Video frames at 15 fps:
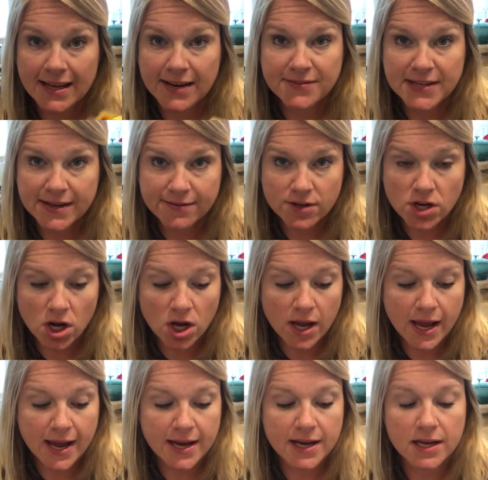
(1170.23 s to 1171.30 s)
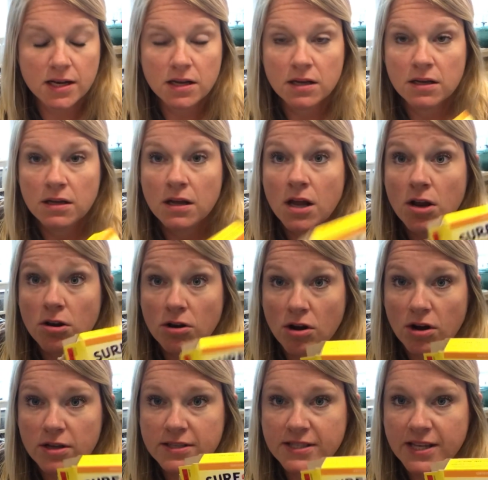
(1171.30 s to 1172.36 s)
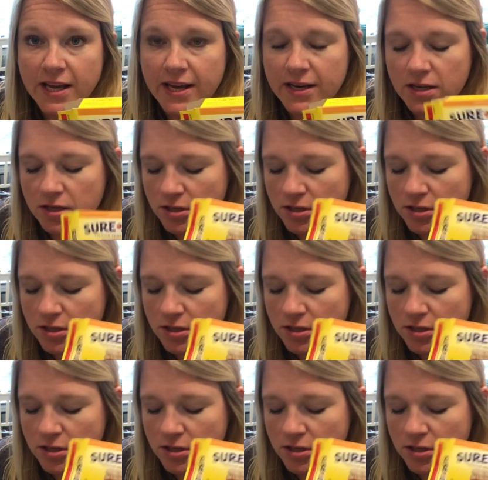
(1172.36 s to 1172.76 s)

I've never not had it not set.